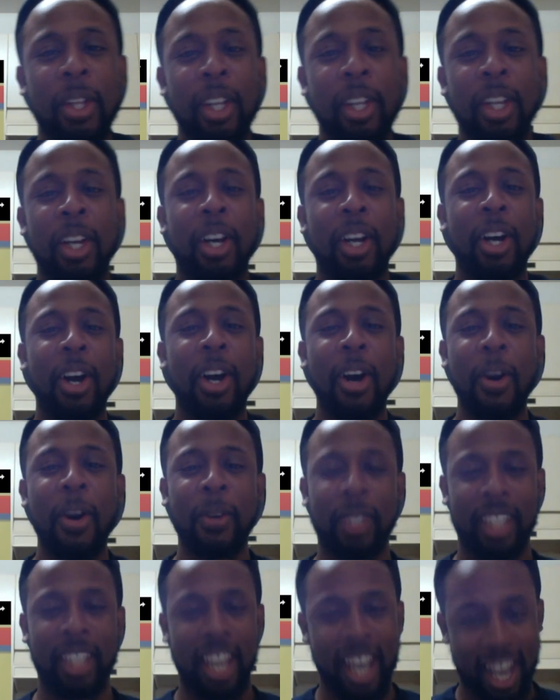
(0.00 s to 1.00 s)
Oh
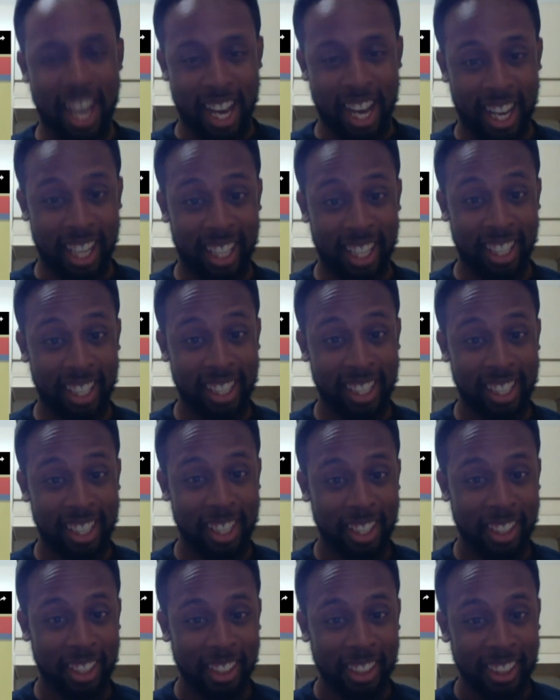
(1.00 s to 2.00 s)
god.
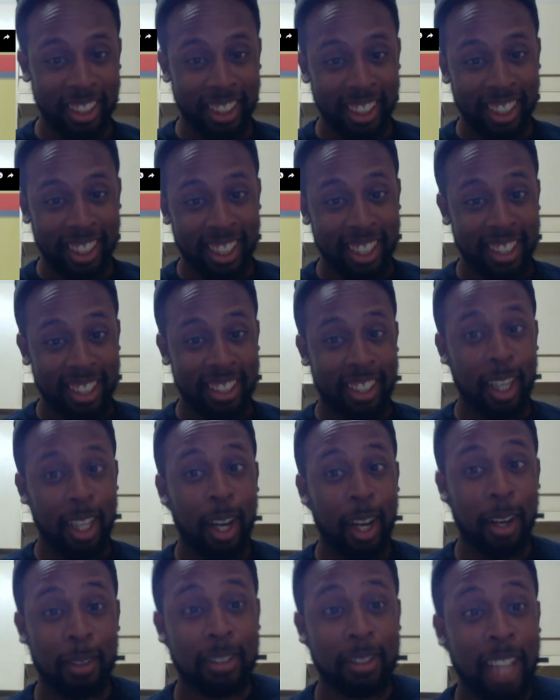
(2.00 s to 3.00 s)

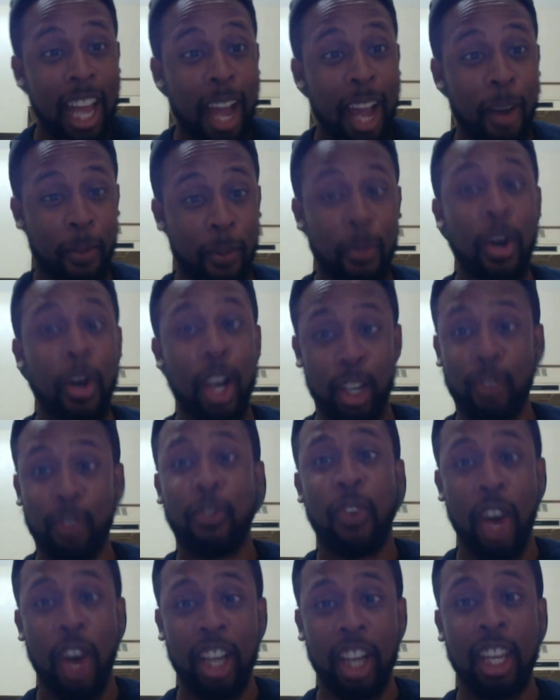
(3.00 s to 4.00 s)
Dog, that was
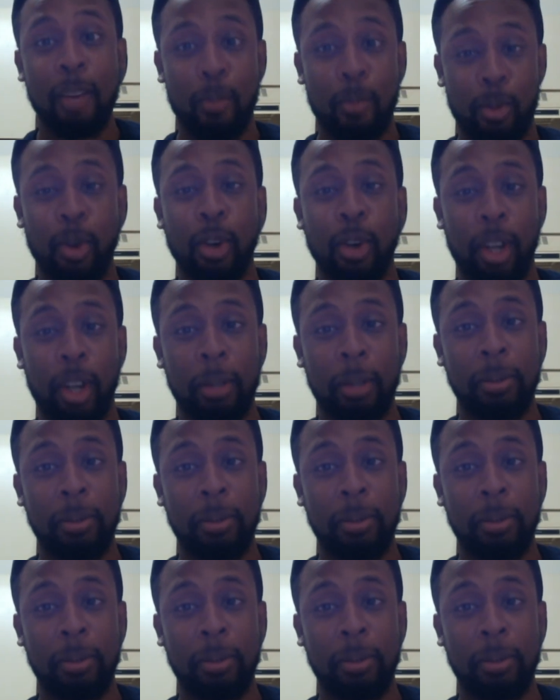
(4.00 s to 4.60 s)
fucking brutal.